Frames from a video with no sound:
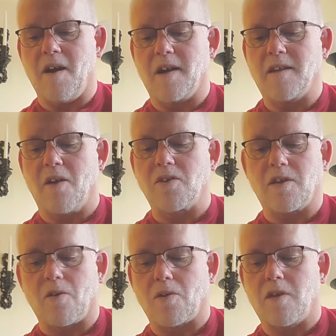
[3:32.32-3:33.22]
He tells
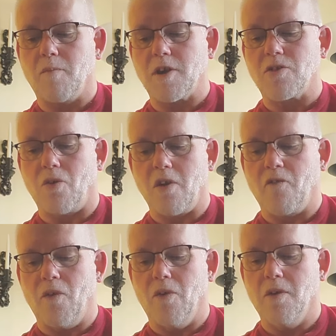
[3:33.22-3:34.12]
the earth to be
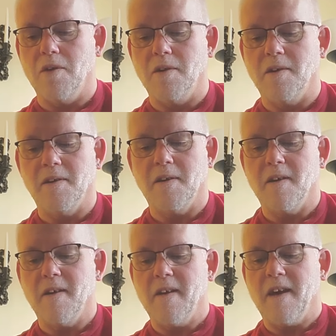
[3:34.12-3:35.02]
joyful.
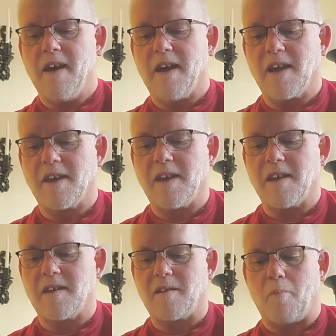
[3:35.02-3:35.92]

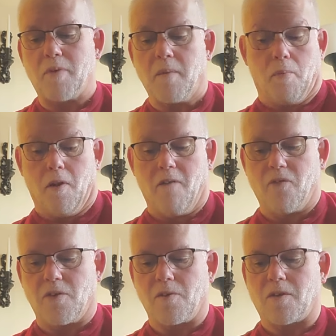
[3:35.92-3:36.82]
He the people of
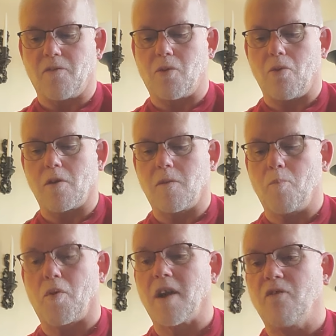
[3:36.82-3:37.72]
the earth, of course,
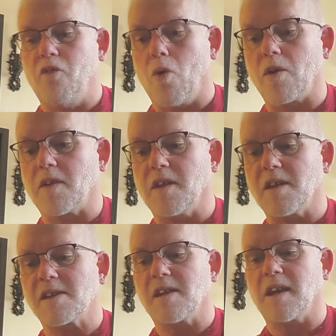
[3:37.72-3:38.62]
break forth
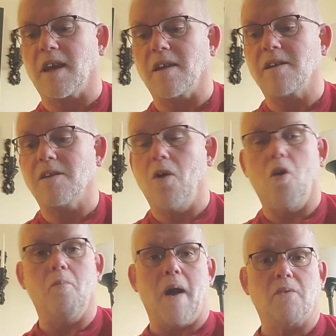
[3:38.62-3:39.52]
into singings,
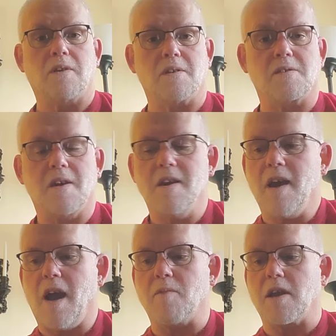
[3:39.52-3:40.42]
O mountains.
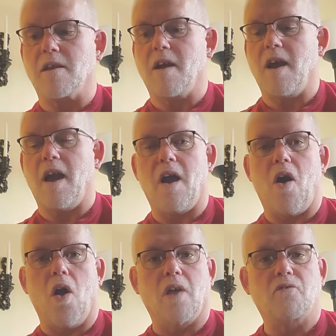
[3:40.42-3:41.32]
I mean,
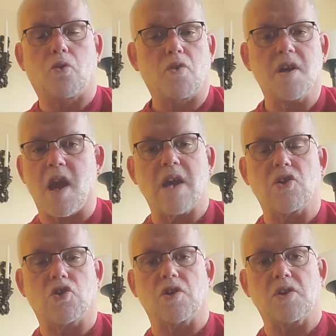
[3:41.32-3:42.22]
all of
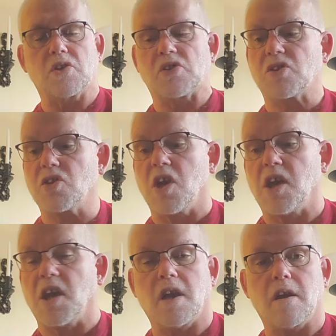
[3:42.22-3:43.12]
creation is
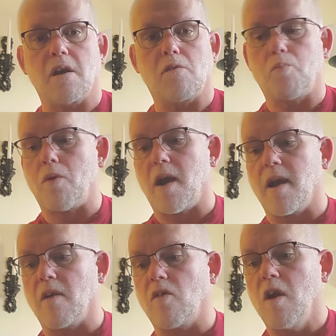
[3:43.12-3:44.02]
singing his
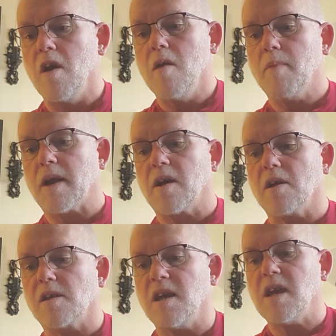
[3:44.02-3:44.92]
praise
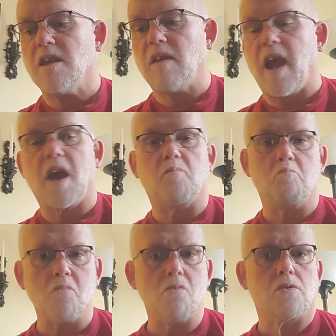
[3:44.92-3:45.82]
because he's had
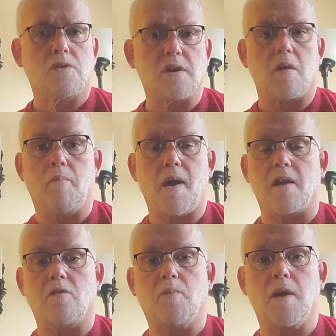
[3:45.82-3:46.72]
mercy
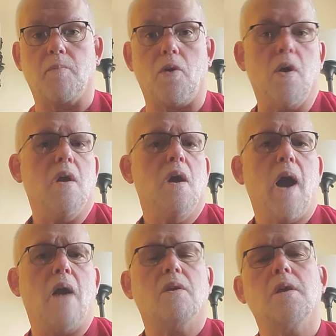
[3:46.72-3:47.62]
upon his people.
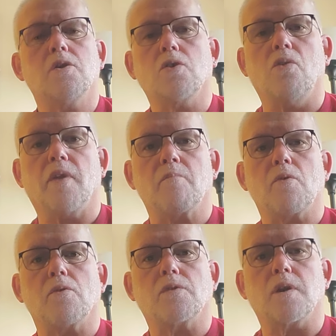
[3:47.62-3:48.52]
How did he show that
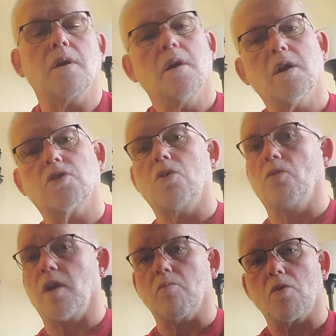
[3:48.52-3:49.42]
mercy? He
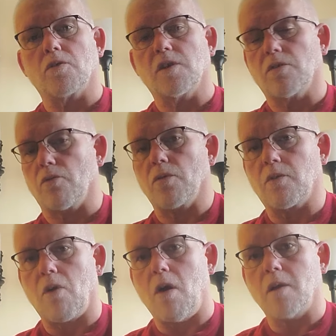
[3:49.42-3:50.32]
showed that mercy through the
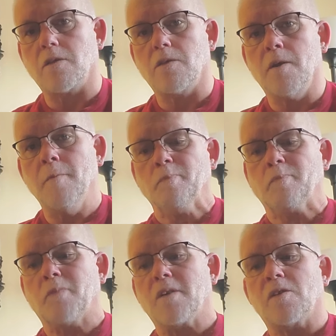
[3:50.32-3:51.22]
cross.
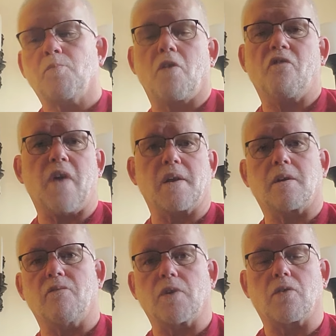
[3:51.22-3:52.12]
This is prophetic
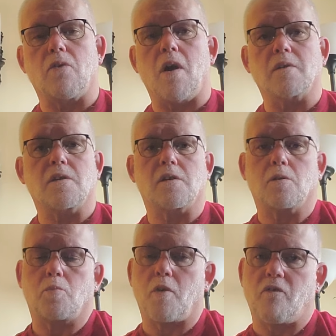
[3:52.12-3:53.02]
of the cross. This
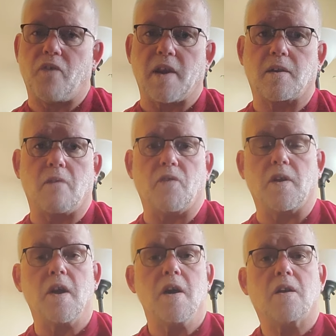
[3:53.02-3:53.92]
is prophetic of
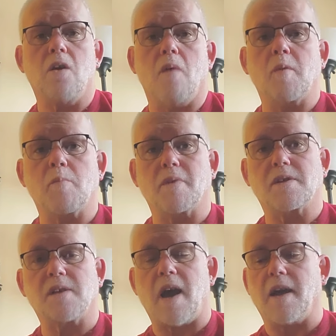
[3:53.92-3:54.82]
the coming
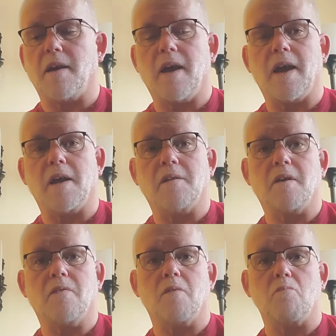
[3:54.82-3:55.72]
Messiah and
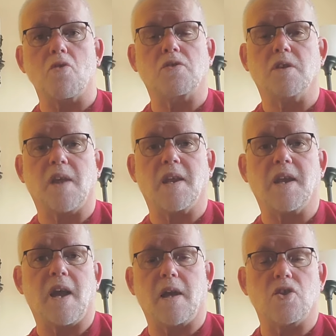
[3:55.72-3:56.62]
the mercy that
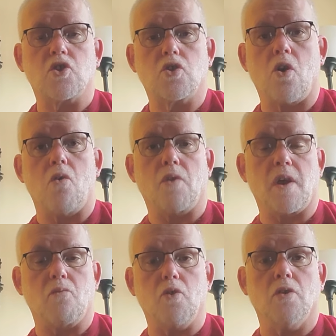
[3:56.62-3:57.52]
he had shown
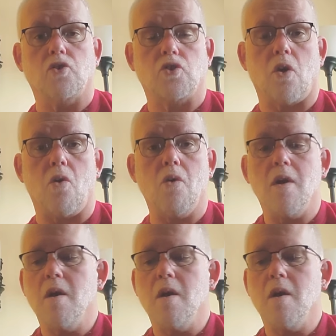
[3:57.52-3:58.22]
and will show.